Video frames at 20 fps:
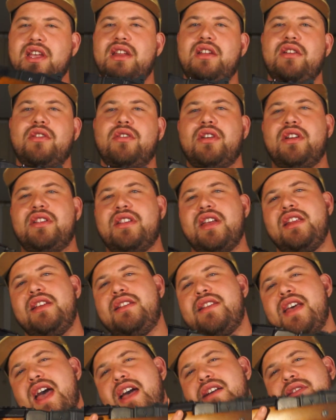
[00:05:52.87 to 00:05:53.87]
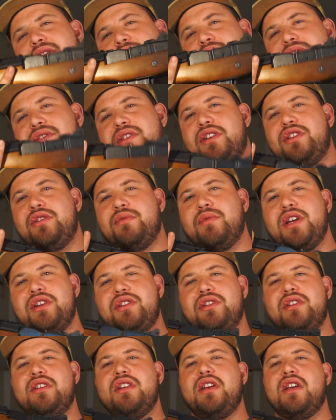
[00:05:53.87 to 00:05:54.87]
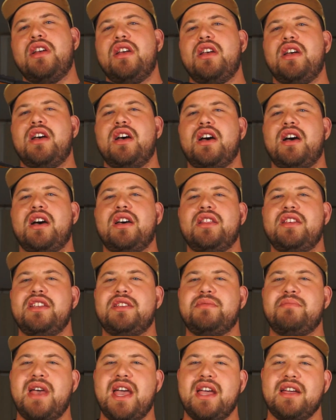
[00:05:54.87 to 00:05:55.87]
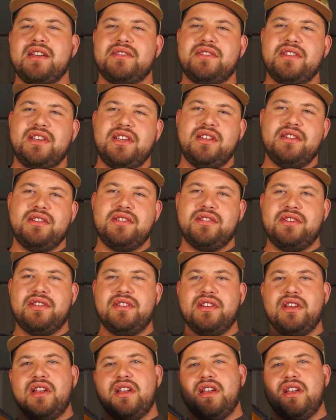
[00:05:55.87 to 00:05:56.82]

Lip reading: or at any tactical situation. These magazines,